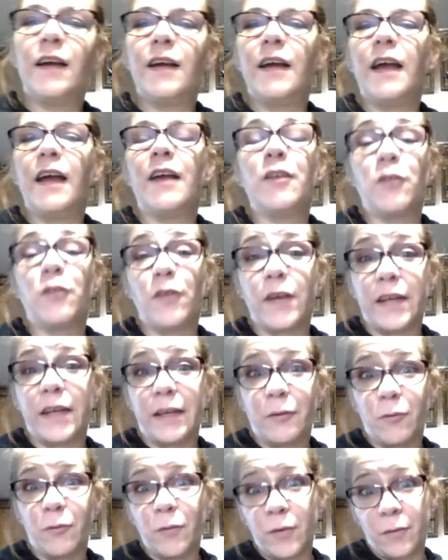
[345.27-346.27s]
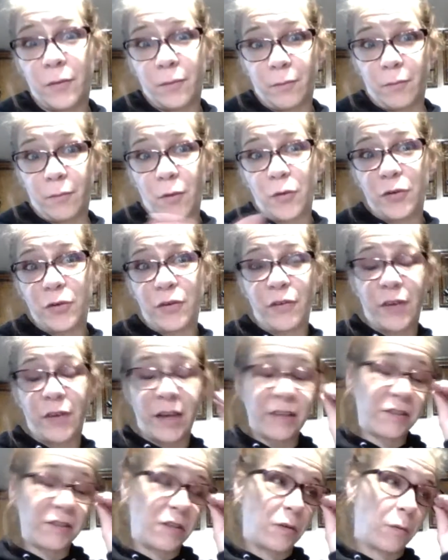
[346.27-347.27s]
that's funny. Most of you
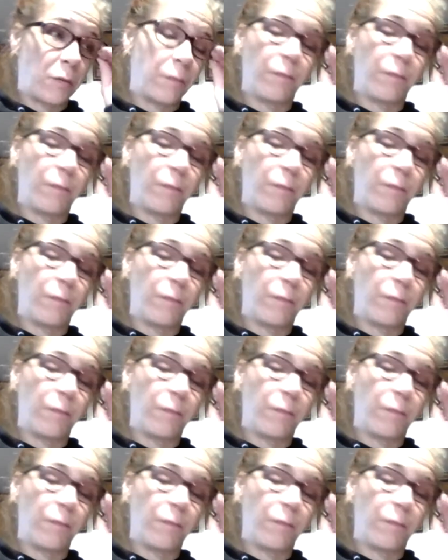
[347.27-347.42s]
guys know